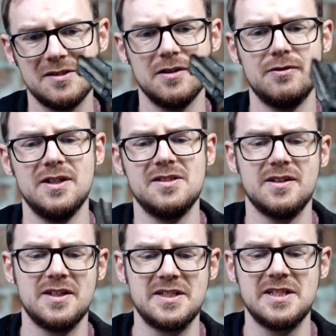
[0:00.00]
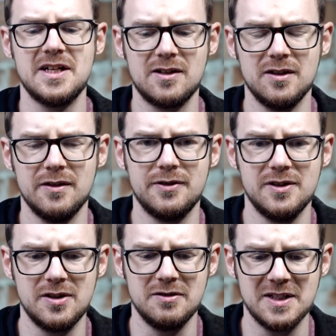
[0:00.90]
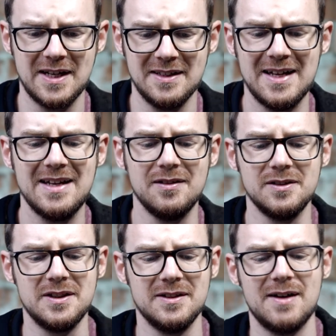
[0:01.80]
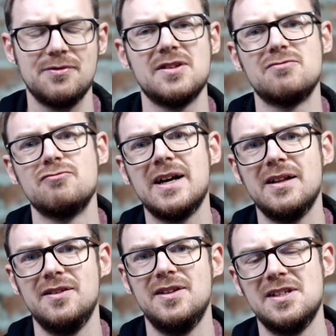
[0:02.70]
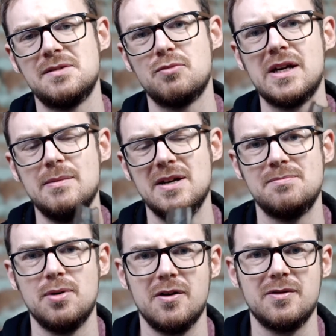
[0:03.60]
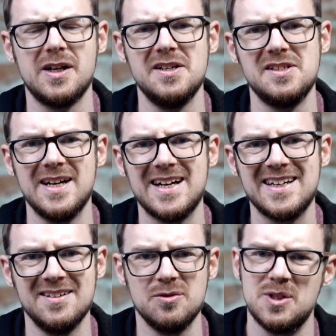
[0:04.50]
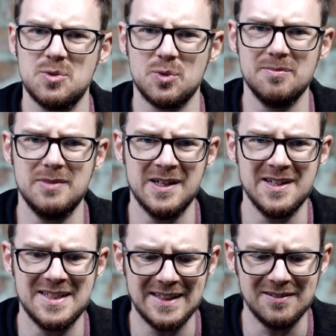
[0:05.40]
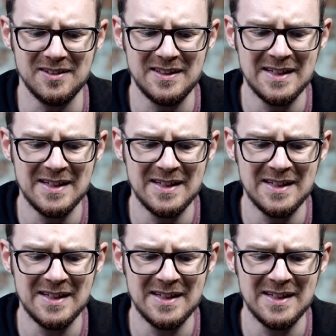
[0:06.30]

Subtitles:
so if you decided to take it off and shoot it handheld, you'd have this rail and these springy bits poking into your hand, which wouldn't be ideal.